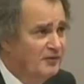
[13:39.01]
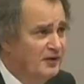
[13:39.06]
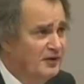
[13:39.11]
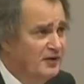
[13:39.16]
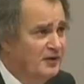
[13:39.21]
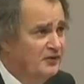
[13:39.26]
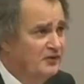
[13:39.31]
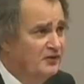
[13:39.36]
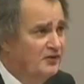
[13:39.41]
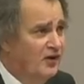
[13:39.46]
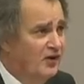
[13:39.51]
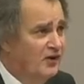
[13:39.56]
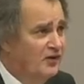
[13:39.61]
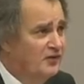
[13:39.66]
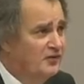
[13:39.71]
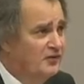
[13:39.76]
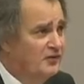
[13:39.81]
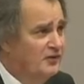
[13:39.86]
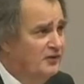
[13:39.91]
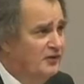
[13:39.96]
It's
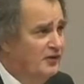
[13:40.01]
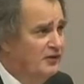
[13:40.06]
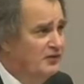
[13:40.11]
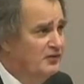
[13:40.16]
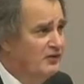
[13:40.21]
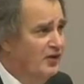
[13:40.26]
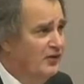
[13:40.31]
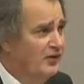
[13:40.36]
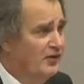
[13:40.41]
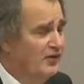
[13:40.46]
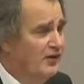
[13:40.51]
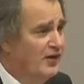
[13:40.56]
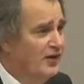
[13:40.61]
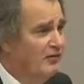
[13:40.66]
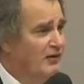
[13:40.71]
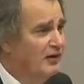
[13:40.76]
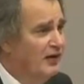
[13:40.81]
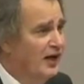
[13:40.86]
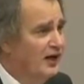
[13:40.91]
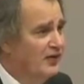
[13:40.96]
not, you know, it's not that
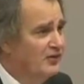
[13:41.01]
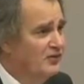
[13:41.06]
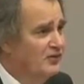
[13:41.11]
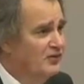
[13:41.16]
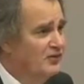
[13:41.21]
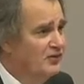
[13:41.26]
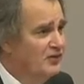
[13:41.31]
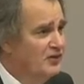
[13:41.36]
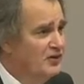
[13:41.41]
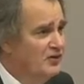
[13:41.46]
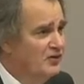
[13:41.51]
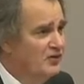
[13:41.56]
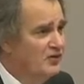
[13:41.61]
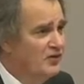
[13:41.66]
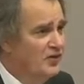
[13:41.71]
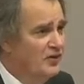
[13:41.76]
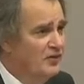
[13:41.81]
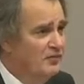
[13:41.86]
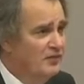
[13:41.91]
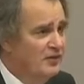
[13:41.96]
they're reluctant to
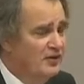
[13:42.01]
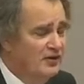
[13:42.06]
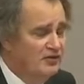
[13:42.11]
use them,